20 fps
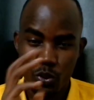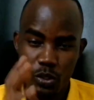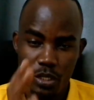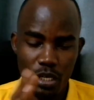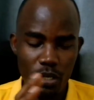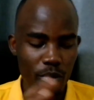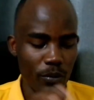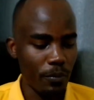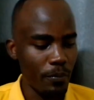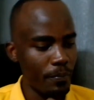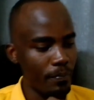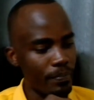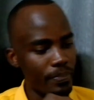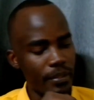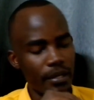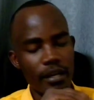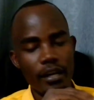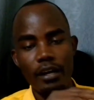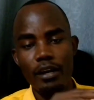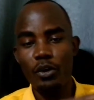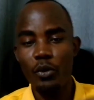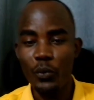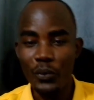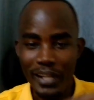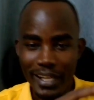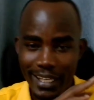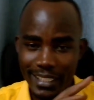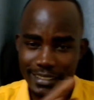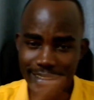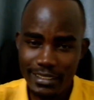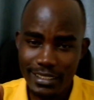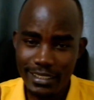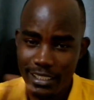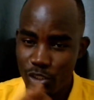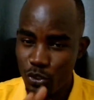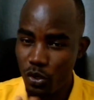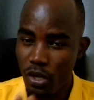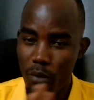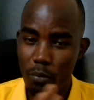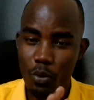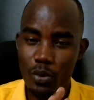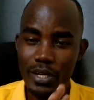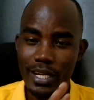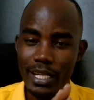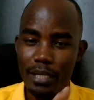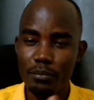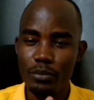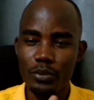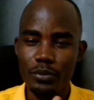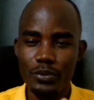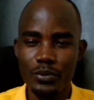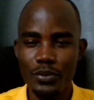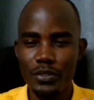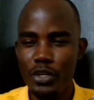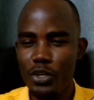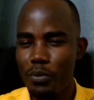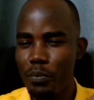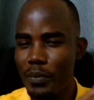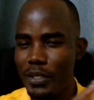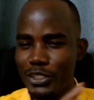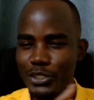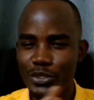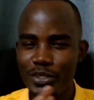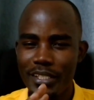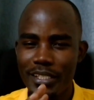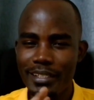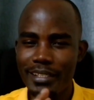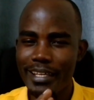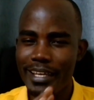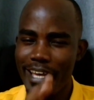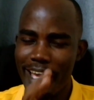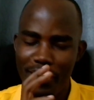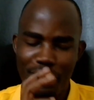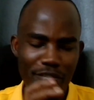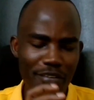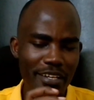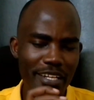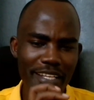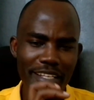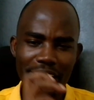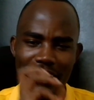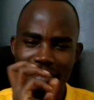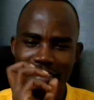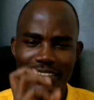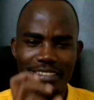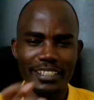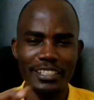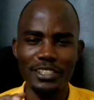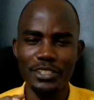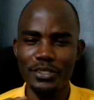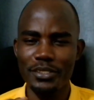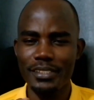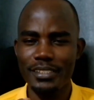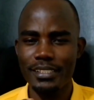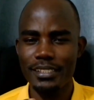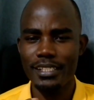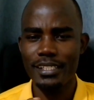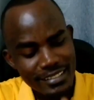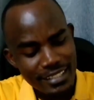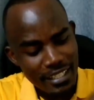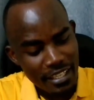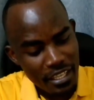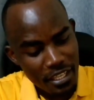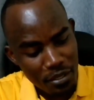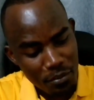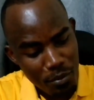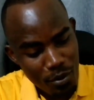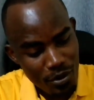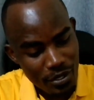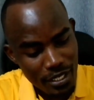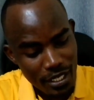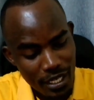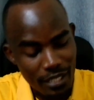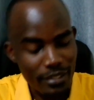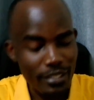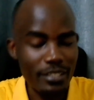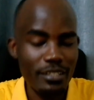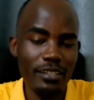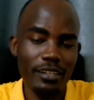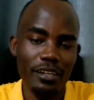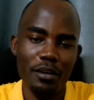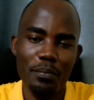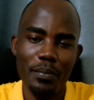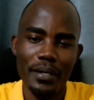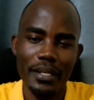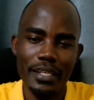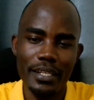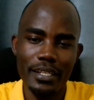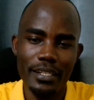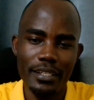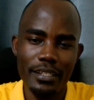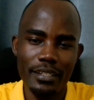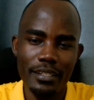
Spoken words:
now we can't just talk about laptops without mentioning the everyday essentials. It's the keyboard and the trackpad.